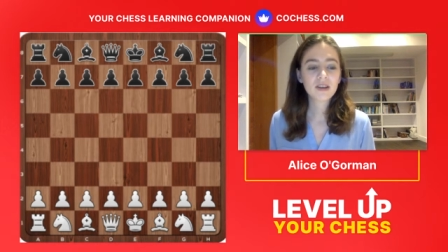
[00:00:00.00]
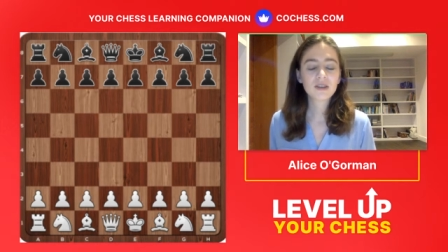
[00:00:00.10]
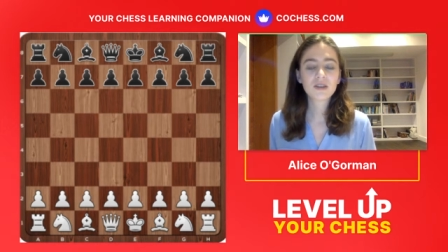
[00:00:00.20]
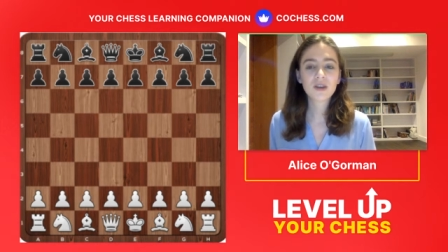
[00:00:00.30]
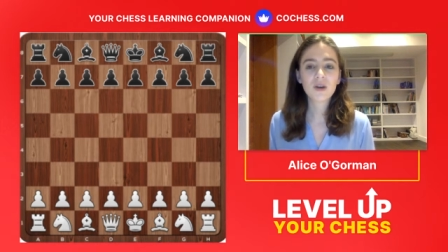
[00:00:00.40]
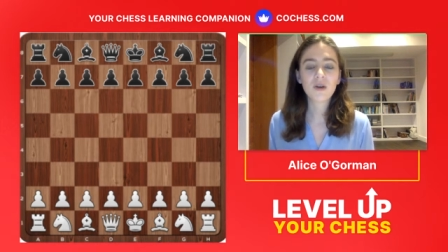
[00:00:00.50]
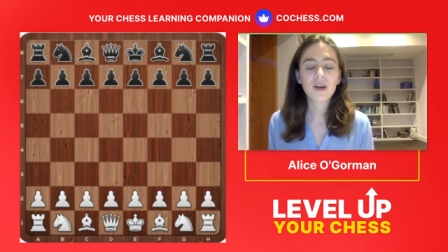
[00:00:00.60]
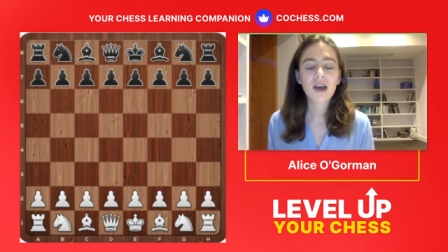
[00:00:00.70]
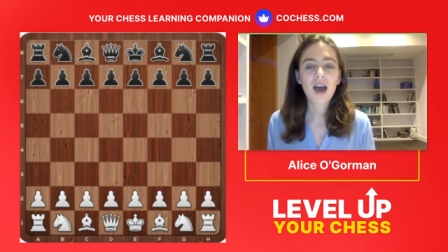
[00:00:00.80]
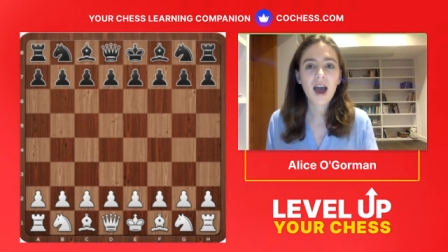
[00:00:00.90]
So
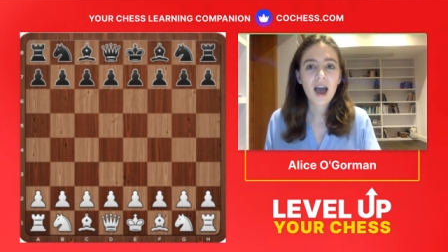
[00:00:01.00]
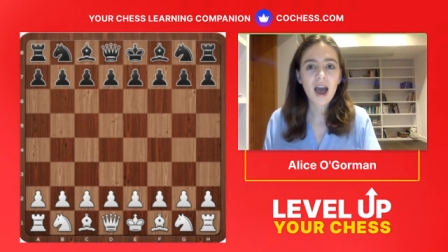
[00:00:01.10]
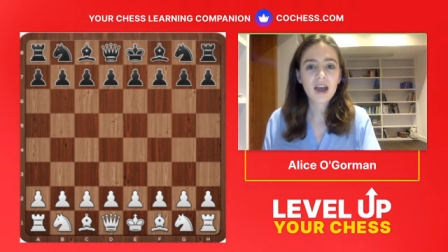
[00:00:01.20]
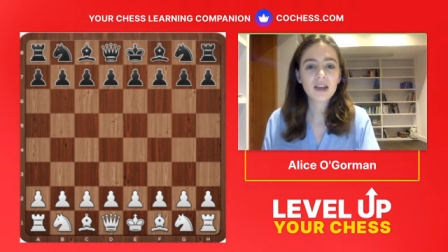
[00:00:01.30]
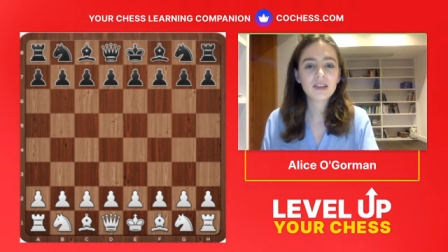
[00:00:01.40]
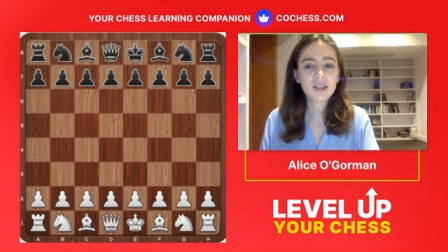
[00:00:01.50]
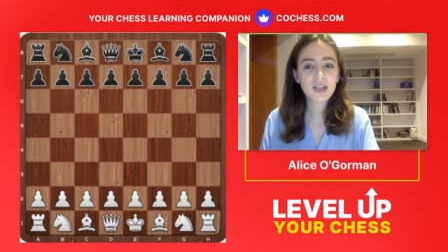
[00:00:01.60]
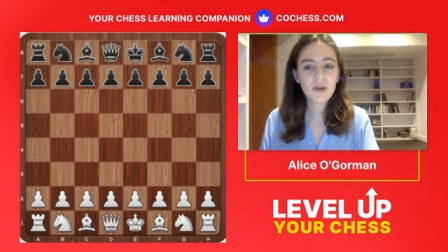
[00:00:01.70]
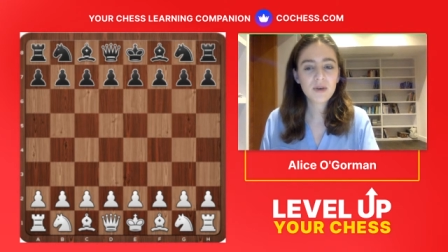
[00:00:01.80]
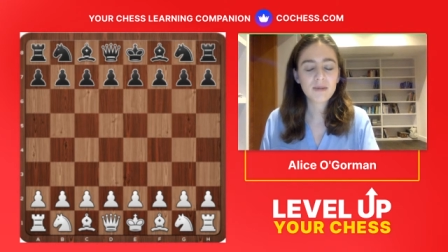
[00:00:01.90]

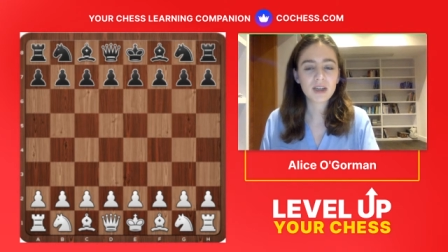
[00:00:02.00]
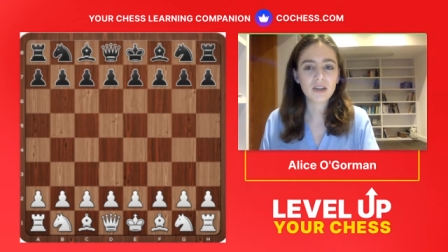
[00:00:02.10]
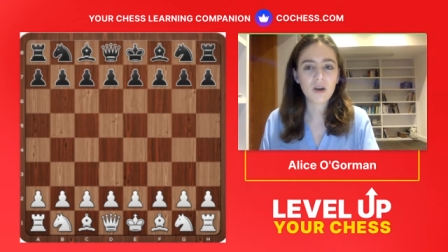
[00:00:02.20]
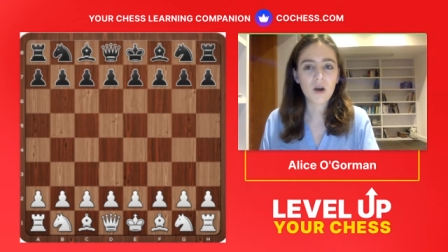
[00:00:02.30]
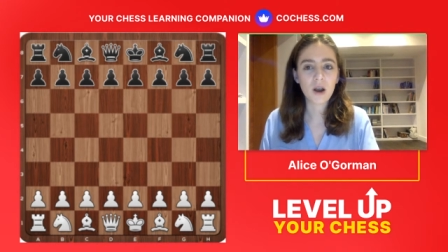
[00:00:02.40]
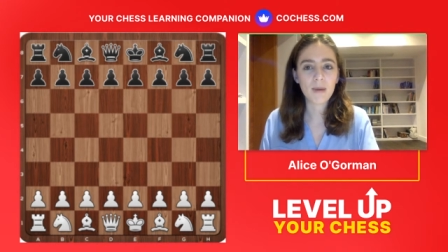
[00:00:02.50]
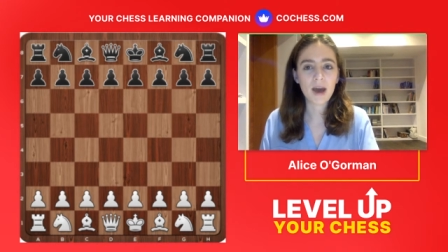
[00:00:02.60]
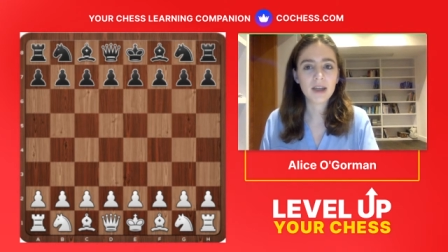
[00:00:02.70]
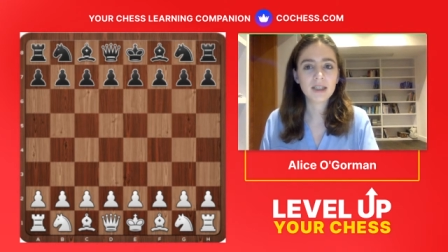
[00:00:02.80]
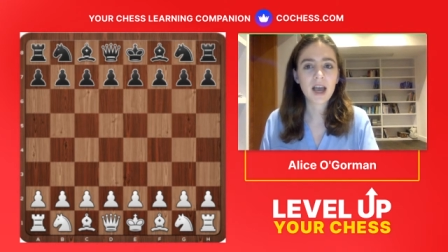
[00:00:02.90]
today what I'm going to talk
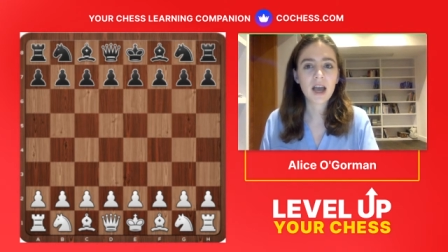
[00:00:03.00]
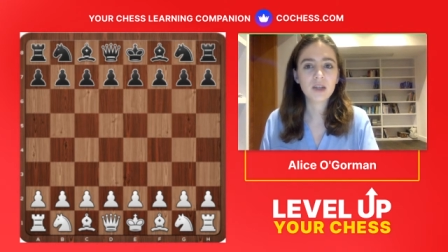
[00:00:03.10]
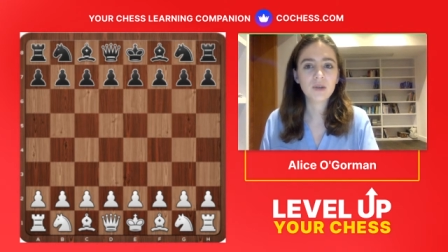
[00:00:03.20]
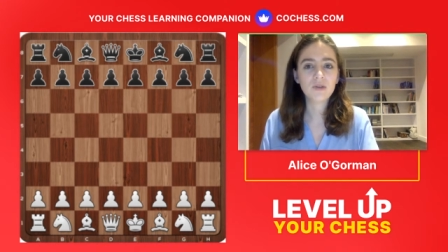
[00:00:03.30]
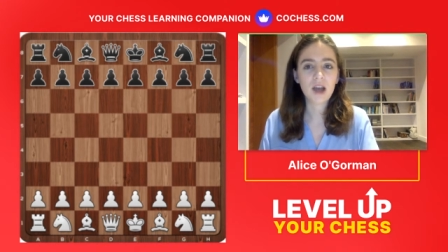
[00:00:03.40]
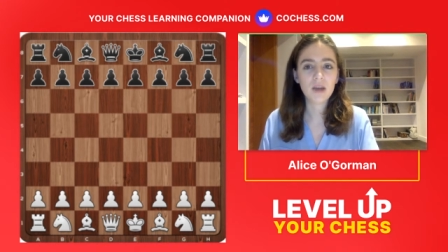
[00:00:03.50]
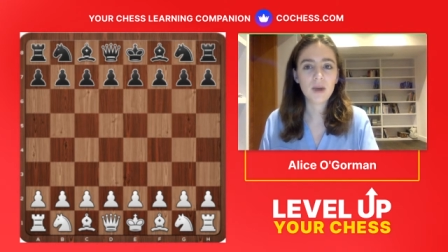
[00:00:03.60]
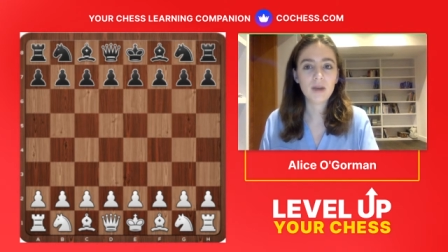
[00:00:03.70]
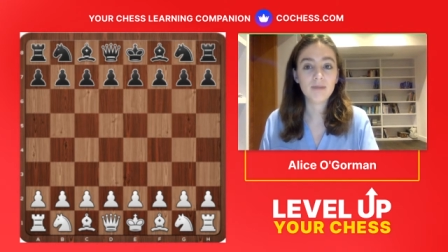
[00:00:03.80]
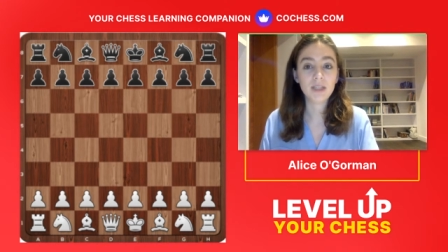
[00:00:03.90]
about is how to
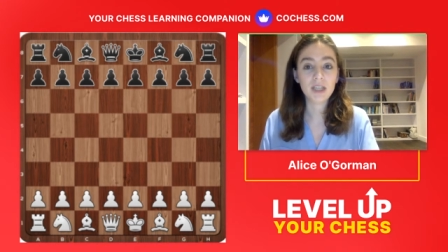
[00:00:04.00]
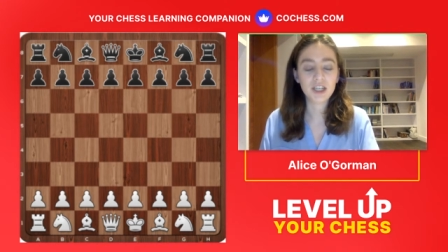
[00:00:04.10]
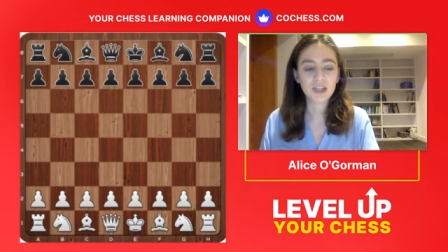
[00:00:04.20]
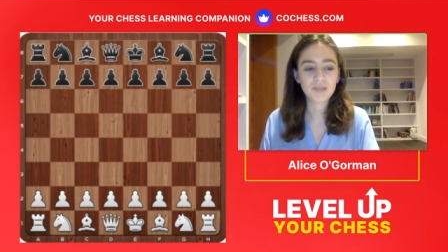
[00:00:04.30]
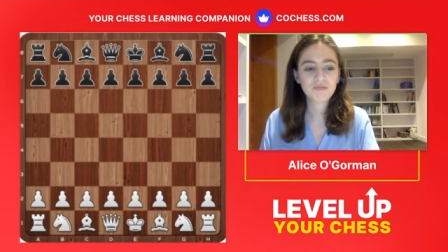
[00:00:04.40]
evaluate a position.